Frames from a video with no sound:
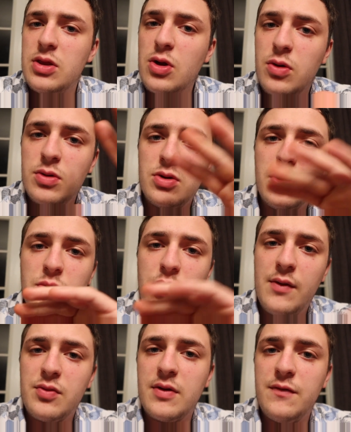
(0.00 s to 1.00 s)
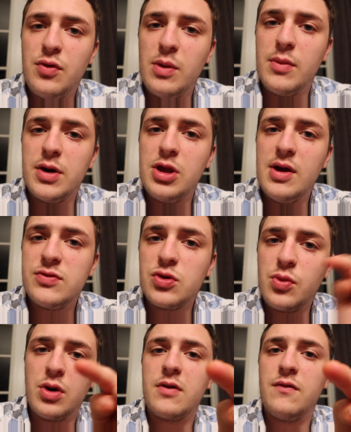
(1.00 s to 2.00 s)
No, no one will ever get free money. You have
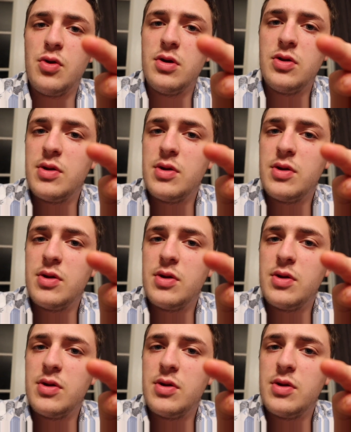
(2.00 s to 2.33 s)
to work for it.